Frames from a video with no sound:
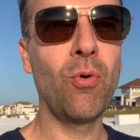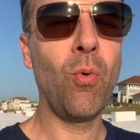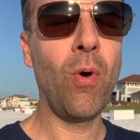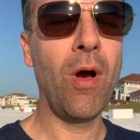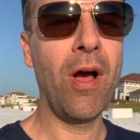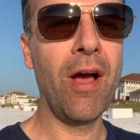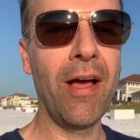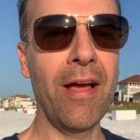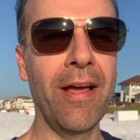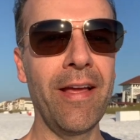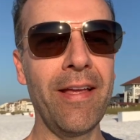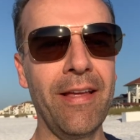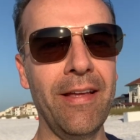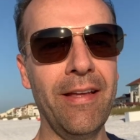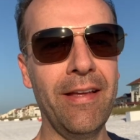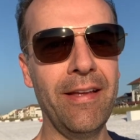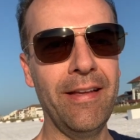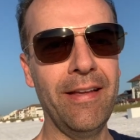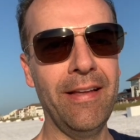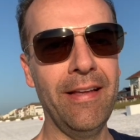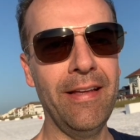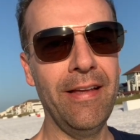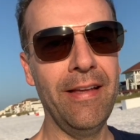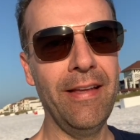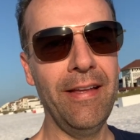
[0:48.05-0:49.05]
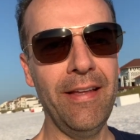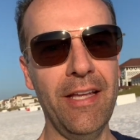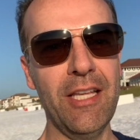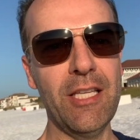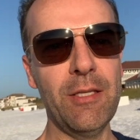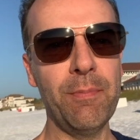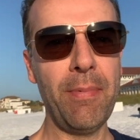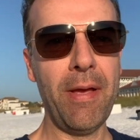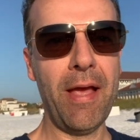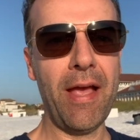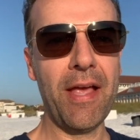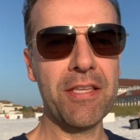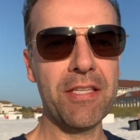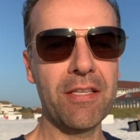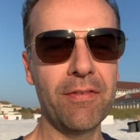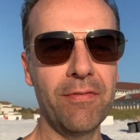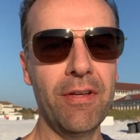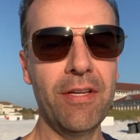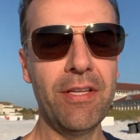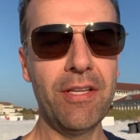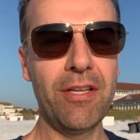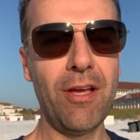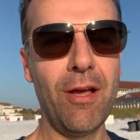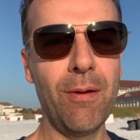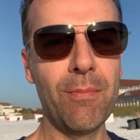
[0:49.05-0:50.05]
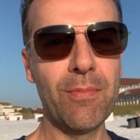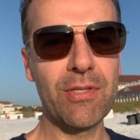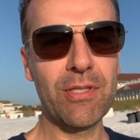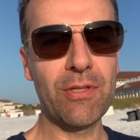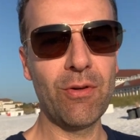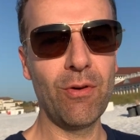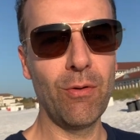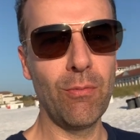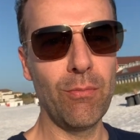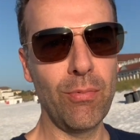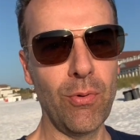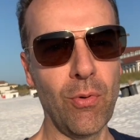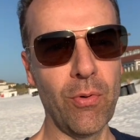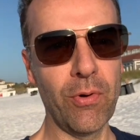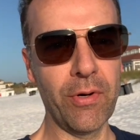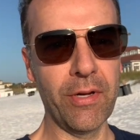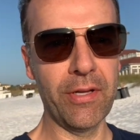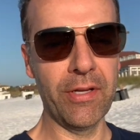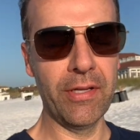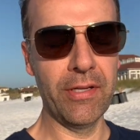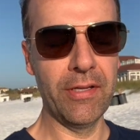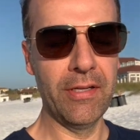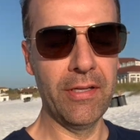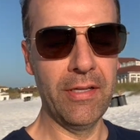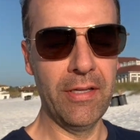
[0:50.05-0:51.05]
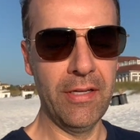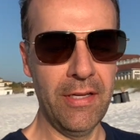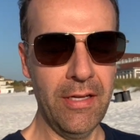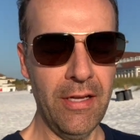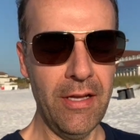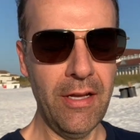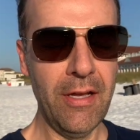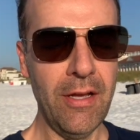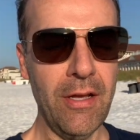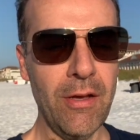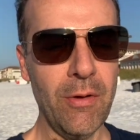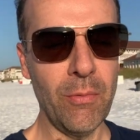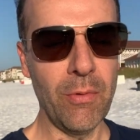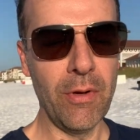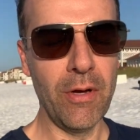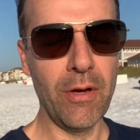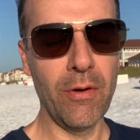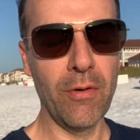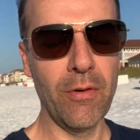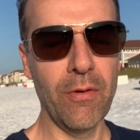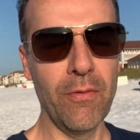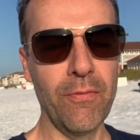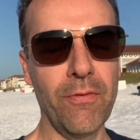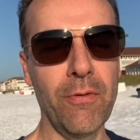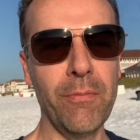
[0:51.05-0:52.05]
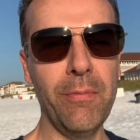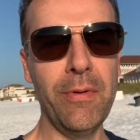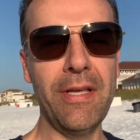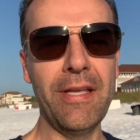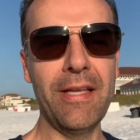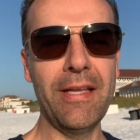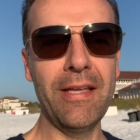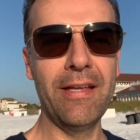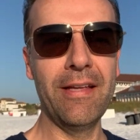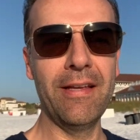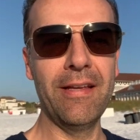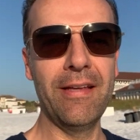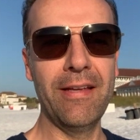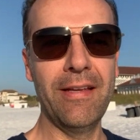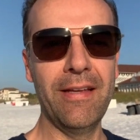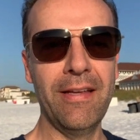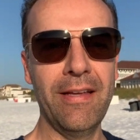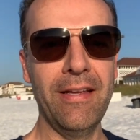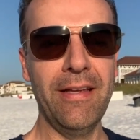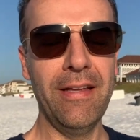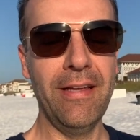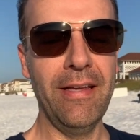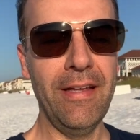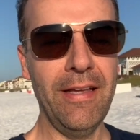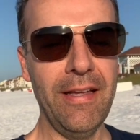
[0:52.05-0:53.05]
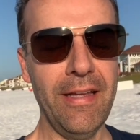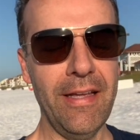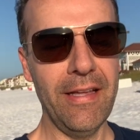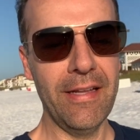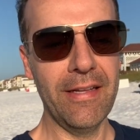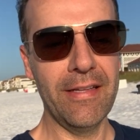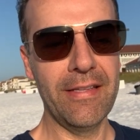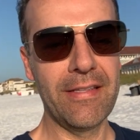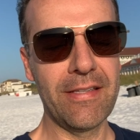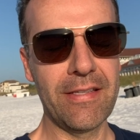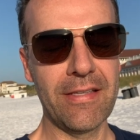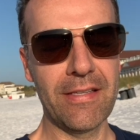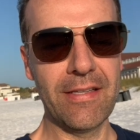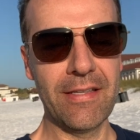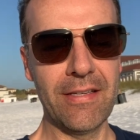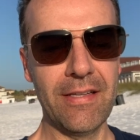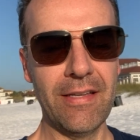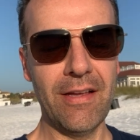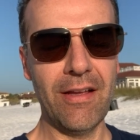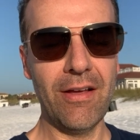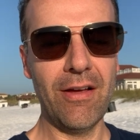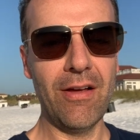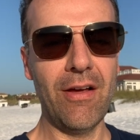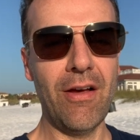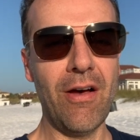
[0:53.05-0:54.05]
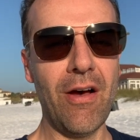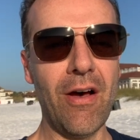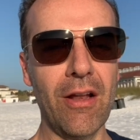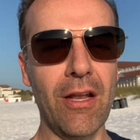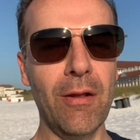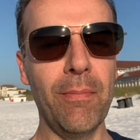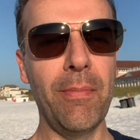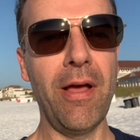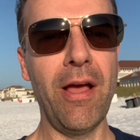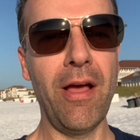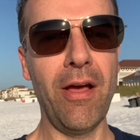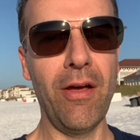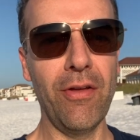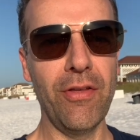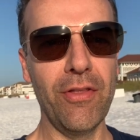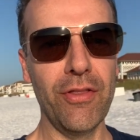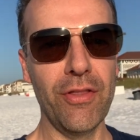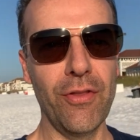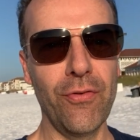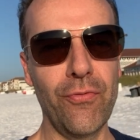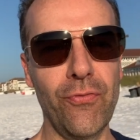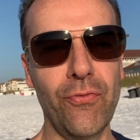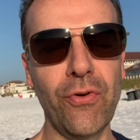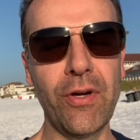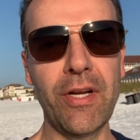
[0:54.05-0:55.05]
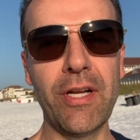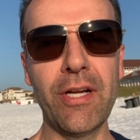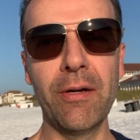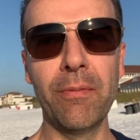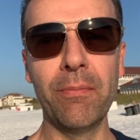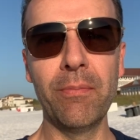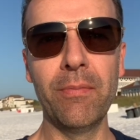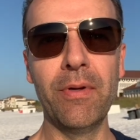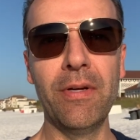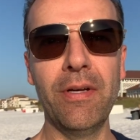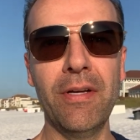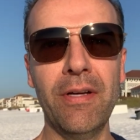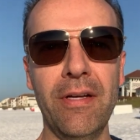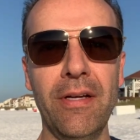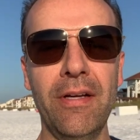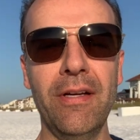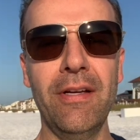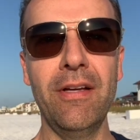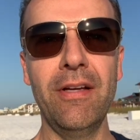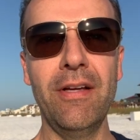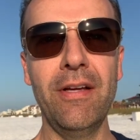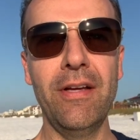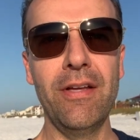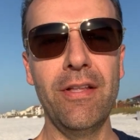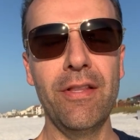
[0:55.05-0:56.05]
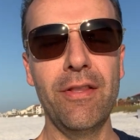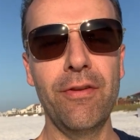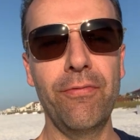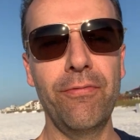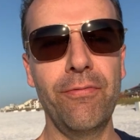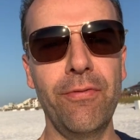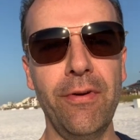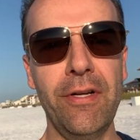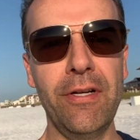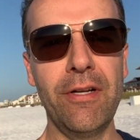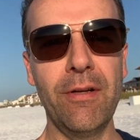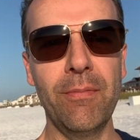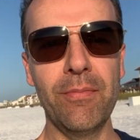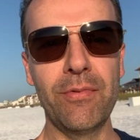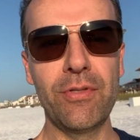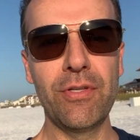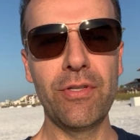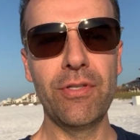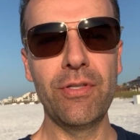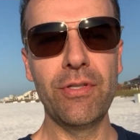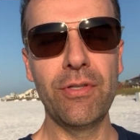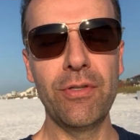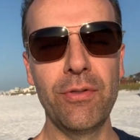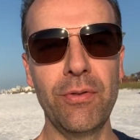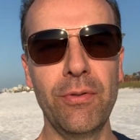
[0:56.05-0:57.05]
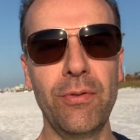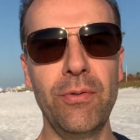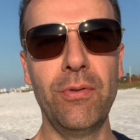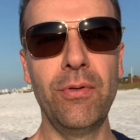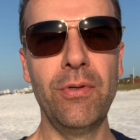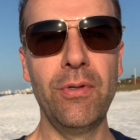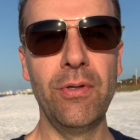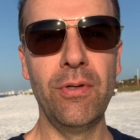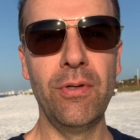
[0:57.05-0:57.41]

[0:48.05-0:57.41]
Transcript: why is passive income so important? Well, for me, it's all about the freedom. The freedom to do